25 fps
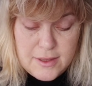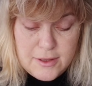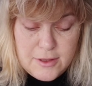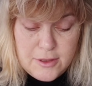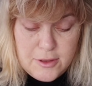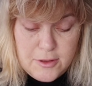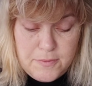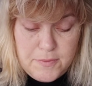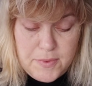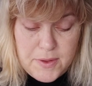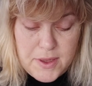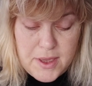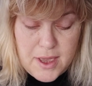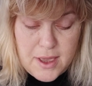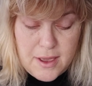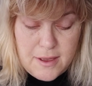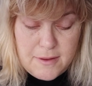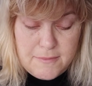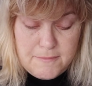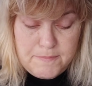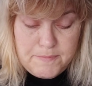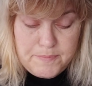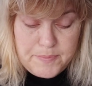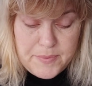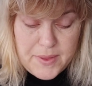you
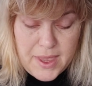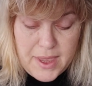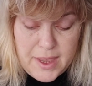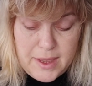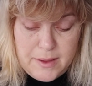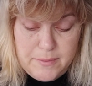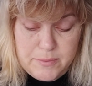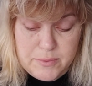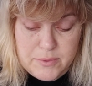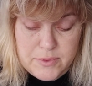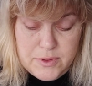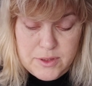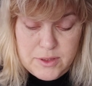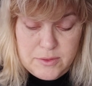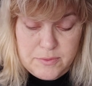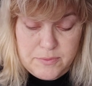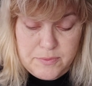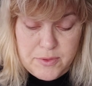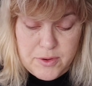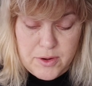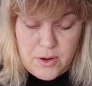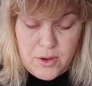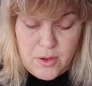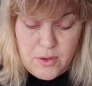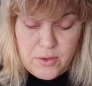become able to
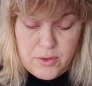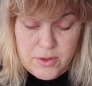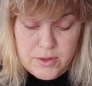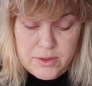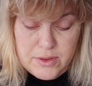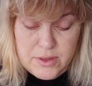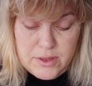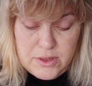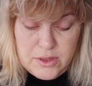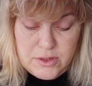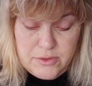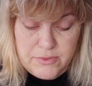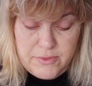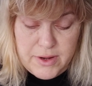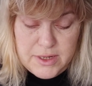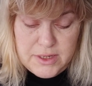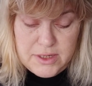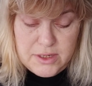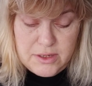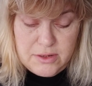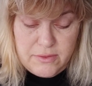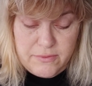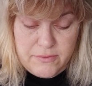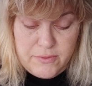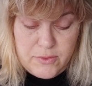prolong the
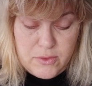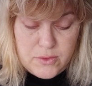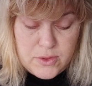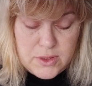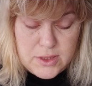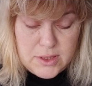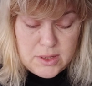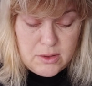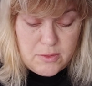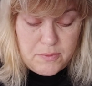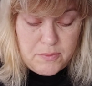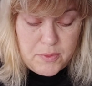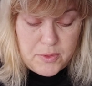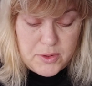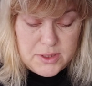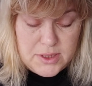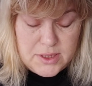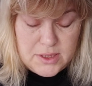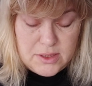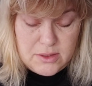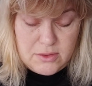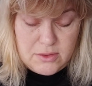duration of your single-pointed